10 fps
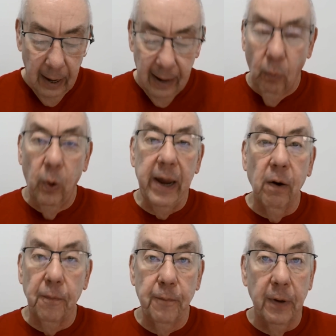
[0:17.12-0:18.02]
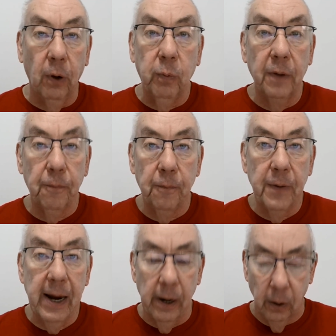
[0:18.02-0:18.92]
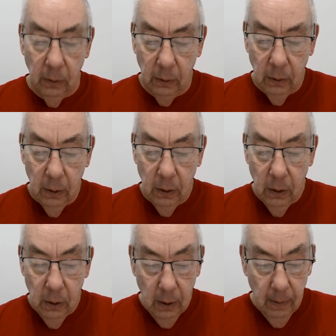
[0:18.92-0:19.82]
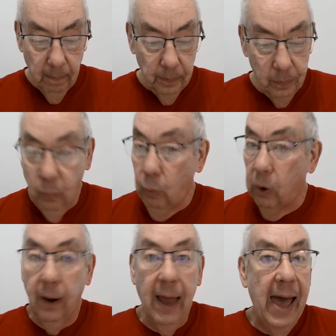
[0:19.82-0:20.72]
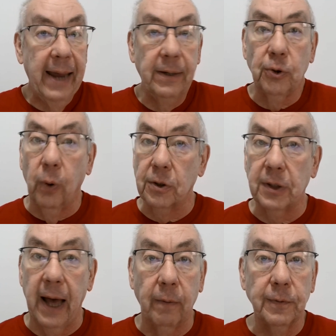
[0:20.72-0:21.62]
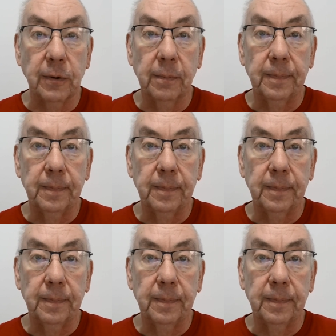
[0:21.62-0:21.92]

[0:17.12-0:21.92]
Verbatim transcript: and we are filled with fear, we're lying to ourselves.